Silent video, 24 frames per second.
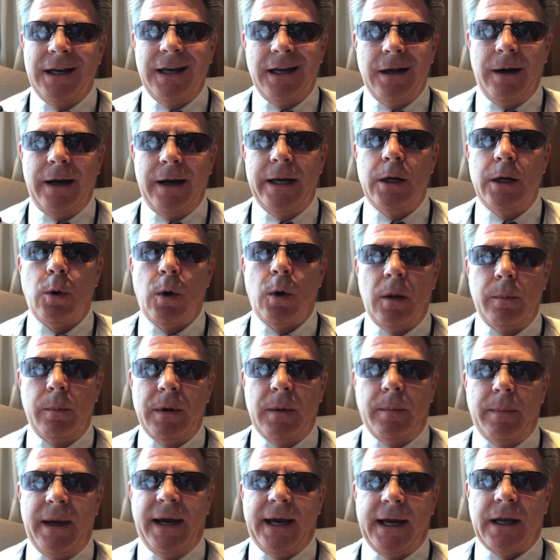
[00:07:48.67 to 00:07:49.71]
Now, I know I'll be
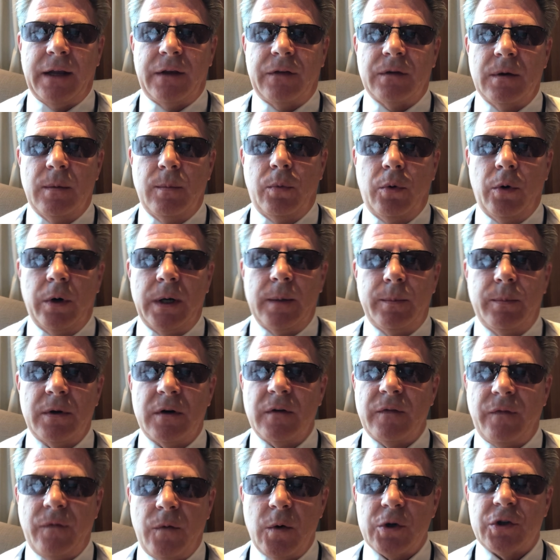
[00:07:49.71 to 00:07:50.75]
back at some point, but
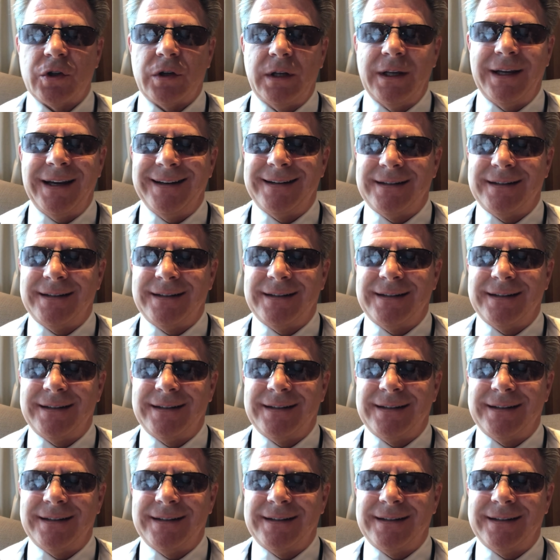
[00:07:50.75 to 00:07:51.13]
unfortunately,